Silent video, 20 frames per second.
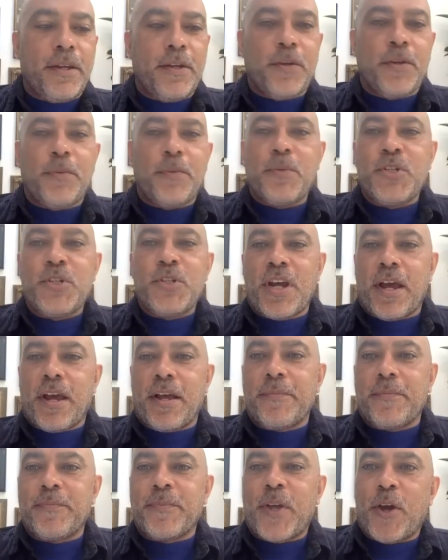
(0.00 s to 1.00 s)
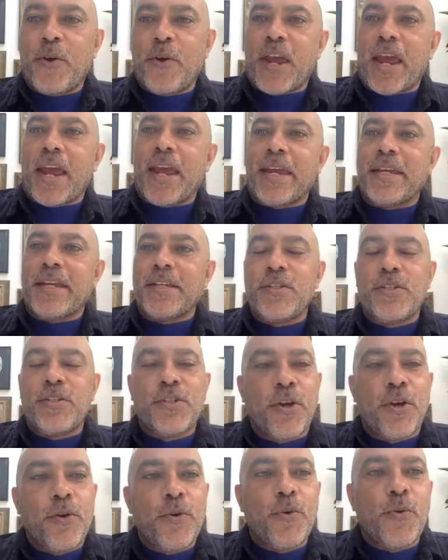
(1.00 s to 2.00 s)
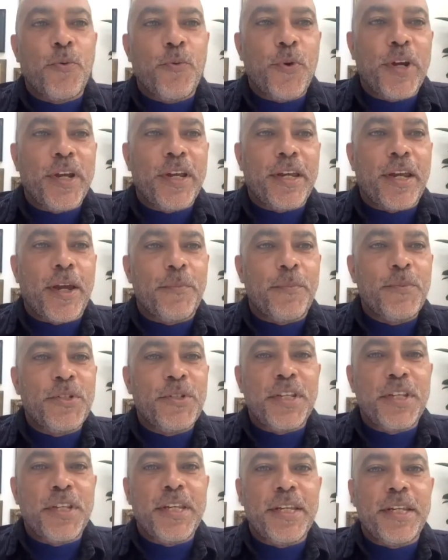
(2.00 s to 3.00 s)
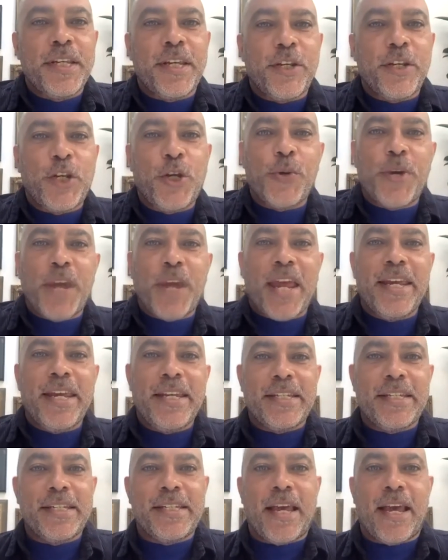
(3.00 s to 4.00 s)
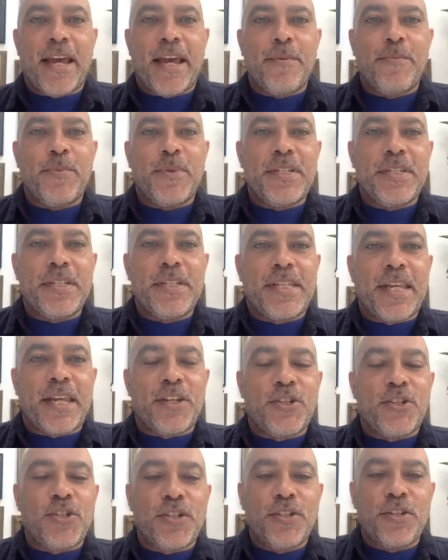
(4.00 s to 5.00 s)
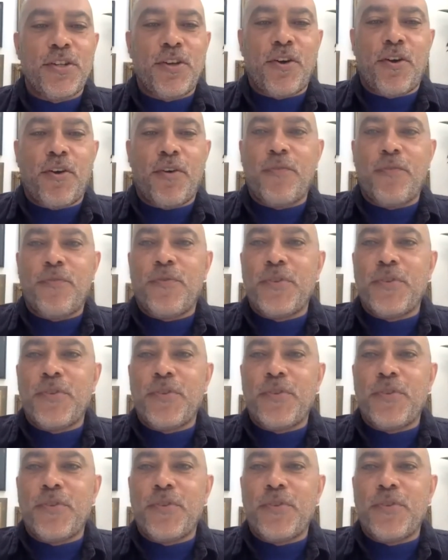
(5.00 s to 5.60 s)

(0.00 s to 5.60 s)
you, Michelle. Okay, so we come to the Q&A section of